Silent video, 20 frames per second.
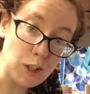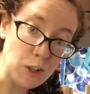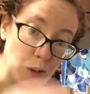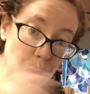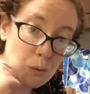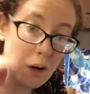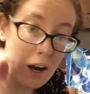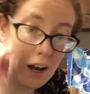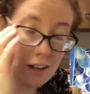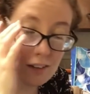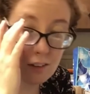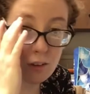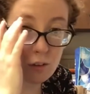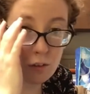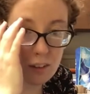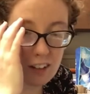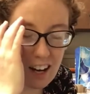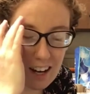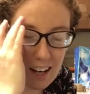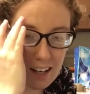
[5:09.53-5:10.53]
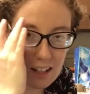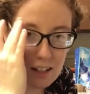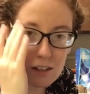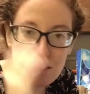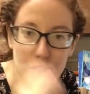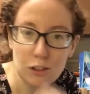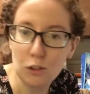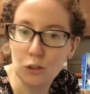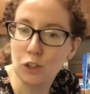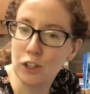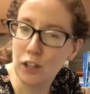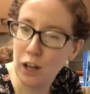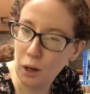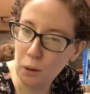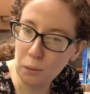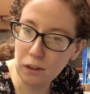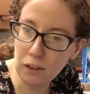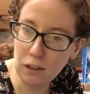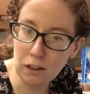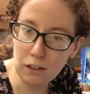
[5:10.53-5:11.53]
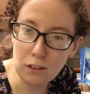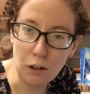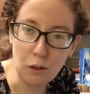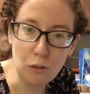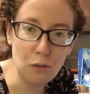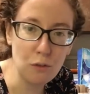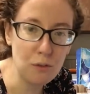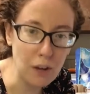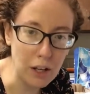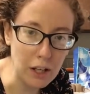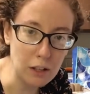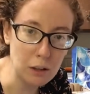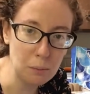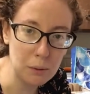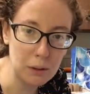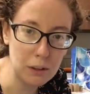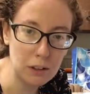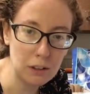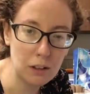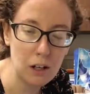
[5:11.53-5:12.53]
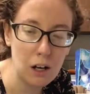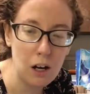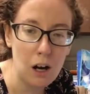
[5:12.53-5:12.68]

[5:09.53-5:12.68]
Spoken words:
you guys create, so share with us on Facebook,